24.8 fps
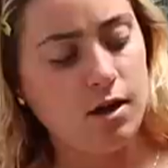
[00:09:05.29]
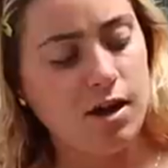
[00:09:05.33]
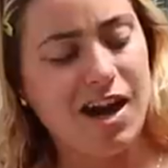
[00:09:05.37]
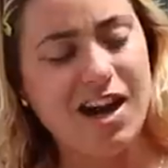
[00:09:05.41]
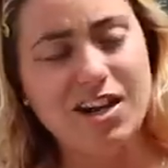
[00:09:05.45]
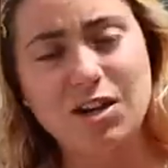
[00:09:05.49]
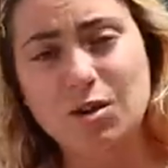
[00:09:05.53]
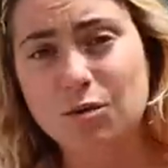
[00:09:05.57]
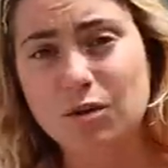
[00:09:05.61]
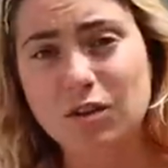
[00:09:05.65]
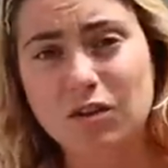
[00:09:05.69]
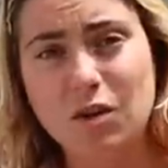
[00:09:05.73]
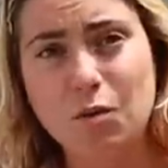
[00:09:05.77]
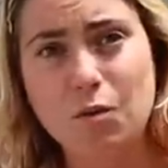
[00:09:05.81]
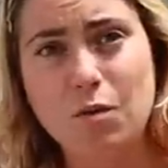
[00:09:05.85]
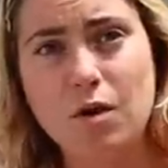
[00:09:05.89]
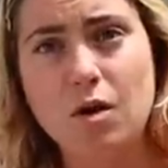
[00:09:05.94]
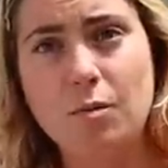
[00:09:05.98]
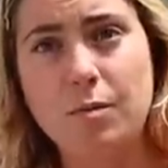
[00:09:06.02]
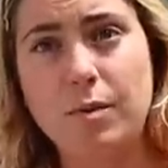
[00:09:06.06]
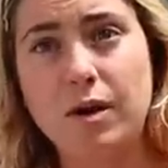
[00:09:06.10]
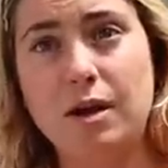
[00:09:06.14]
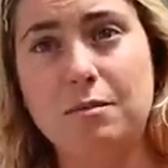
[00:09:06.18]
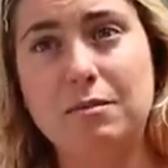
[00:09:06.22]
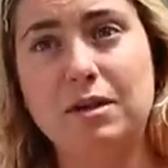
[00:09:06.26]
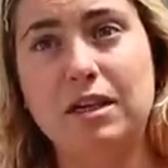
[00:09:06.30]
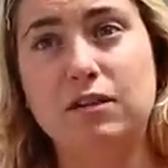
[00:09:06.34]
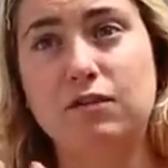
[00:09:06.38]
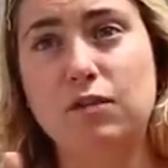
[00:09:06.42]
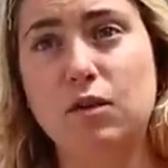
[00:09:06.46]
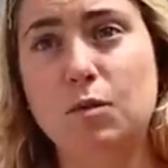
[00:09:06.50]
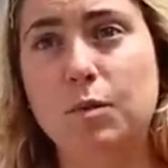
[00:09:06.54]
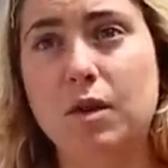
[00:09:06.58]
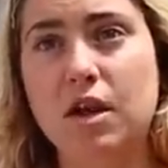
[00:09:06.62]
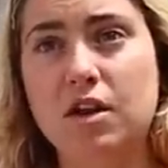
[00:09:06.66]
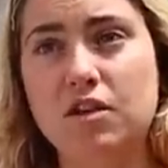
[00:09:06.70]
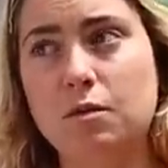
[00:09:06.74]
I don't think they will, but I mean,
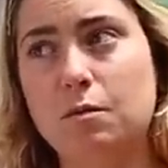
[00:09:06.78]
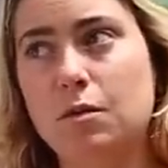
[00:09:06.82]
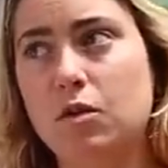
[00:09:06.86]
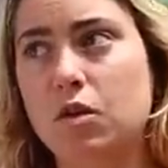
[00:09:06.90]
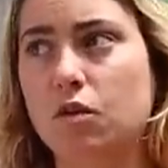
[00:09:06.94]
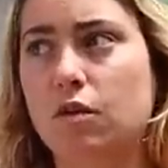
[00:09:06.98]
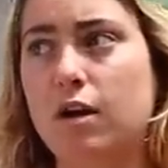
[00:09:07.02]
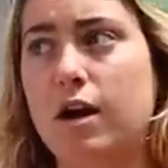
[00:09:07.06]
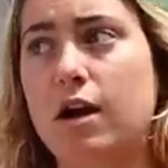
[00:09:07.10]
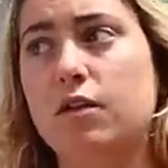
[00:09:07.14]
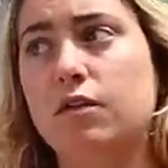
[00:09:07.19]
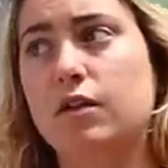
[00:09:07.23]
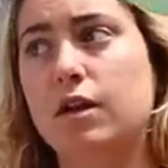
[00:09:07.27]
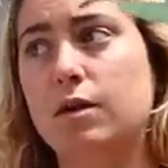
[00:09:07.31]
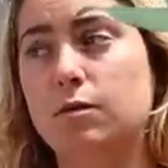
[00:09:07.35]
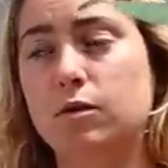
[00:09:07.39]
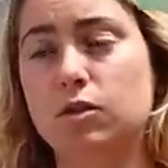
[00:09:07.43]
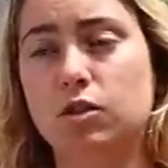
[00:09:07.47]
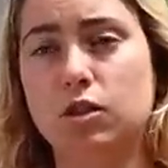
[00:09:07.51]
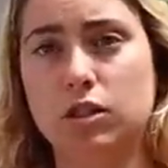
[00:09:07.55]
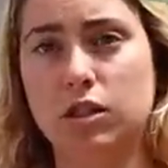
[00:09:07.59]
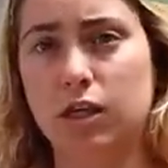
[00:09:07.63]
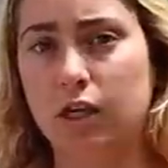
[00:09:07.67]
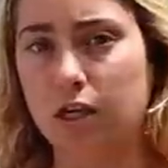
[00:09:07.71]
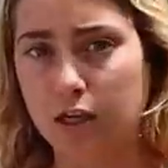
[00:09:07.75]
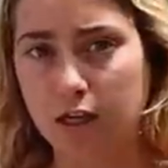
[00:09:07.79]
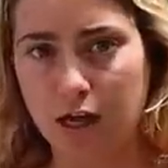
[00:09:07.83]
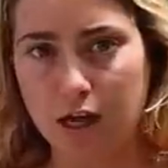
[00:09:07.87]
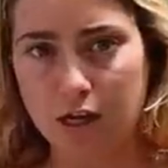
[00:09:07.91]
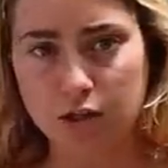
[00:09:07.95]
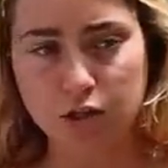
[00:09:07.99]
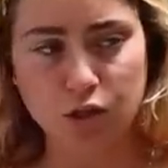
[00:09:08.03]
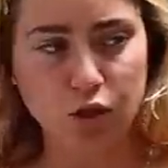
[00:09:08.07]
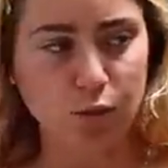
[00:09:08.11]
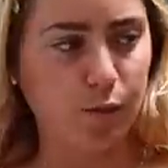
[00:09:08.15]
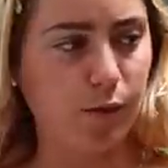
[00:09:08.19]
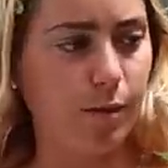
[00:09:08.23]
if you plant them in the ground, they will just like
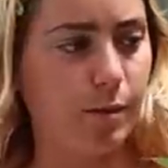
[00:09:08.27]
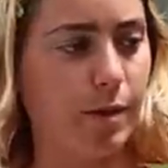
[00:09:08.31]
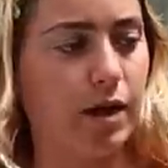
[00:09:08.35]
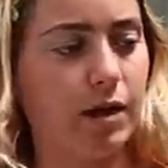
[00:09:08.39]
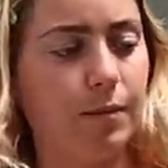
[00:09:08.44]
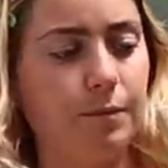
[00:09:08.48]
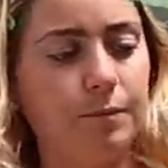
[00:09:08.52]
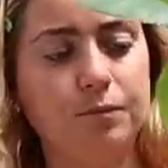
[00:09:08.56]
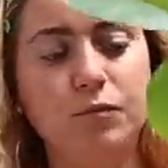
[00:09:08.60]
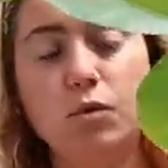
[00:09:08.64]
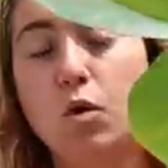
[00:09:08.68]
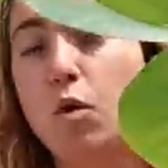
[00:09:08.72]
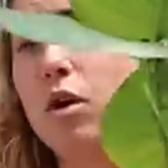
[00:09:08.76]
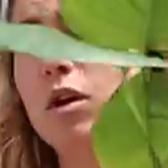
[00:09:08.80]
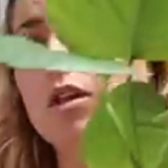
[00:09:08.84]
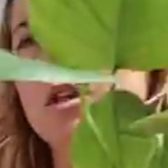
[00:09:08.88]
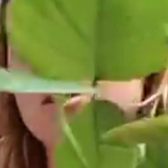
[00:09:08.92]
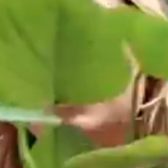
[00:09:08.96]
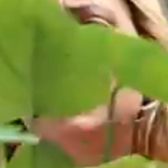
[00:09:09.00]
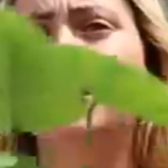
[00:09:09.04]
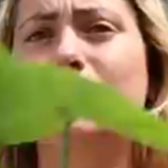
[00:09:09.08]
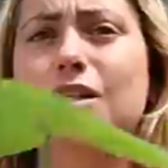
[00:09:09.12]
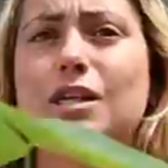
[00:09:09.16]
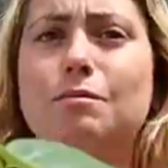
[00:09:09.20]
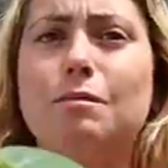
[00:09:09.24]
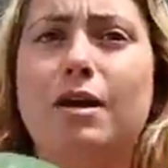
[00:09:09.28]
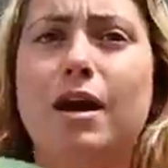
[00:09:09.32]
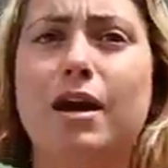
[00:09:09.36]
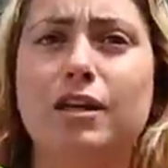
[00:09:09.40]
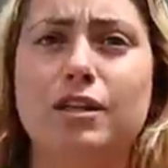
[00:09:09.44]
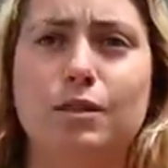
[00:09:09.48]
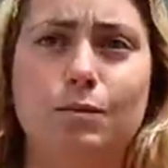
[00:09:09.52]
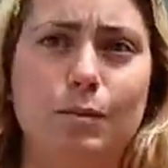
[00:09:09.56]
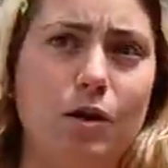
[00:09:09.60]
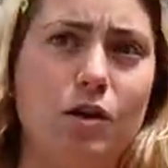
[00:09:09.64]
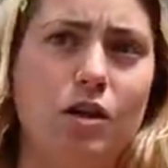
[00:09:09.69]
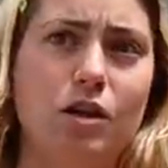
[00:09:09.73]
get super big. Or at least in my
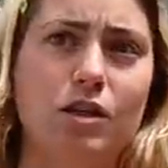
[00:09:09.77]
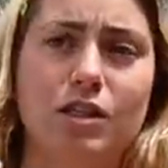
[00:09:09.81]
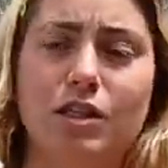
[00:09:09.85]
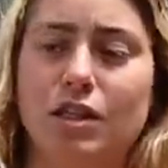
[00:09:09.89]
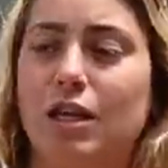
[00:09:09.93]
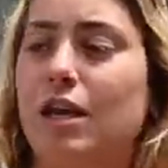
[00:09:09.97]
experience,